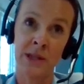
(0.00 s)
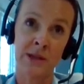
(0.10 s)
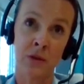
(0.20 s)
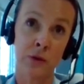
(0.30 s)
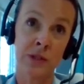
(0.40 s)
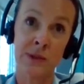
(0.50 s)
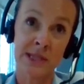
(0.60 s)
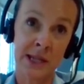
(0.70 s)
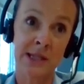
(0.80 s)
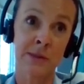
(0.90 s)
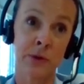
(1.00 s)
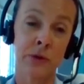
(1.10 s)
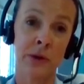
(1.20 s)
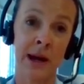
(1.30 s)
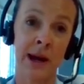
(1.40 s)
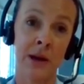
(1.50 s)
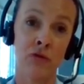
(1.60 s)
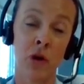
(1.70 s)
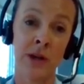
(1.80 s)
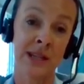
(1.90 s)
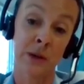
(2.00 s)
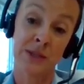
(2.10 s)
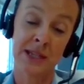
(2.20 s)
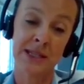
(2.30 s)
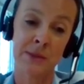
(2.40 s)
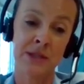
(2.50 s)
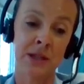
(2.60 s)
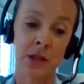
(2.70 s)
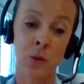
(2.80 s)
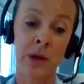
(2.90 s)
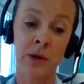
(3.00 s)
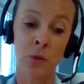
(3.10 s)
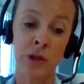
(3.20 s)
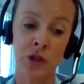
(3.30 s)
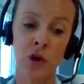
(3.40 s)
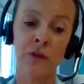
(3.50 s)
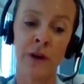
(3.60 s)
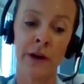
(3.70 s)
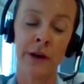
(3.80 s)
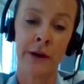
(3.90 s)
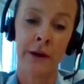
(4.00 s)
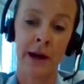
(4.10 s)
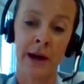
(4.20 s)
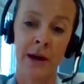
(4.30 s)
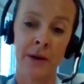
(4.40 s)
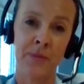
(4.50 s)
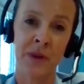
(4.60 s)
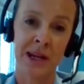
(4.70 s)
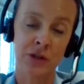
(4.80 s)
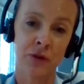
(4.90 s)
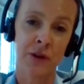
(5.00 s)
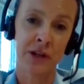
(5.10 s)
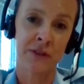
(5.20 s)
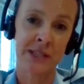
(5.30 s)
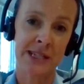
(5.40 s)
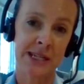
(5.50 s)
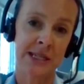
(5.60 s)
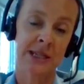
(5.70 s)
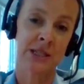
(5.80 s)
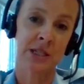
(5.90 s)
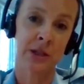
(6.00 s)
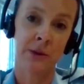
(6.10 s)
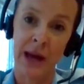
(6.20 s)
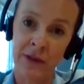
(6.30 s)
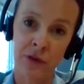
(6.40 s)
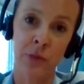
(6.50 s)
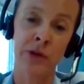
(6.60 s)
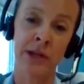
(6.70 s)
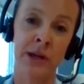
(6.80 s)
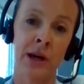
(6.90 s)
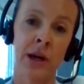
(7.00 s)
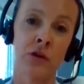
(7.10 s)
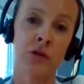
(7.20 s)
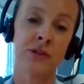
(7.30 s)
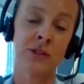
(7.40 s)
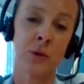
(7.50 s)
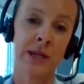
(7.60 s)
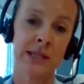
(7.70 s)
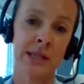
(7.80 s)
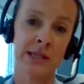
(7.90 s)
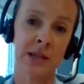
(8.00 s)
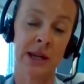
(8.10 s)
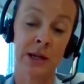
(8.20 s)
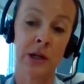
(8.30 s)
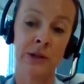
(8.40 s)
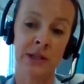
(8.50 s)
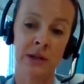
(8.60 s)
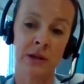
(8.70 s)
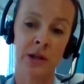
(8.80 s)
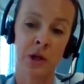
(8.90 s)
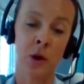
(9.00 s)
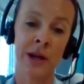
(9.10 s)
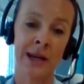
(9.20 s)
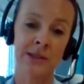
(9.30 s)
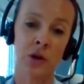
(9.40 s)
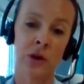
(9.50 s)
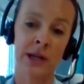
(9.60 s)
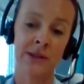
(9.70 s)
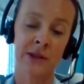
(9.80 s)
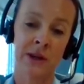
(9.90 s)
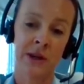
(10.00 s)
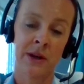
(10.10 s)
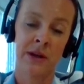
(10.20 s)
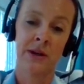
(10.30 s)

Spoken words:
we thought it was sensible and right, and it was accepted that we should offer lateral flow device testing to everybody across the Swanwick Centre, including, you know, our NATS colleagues.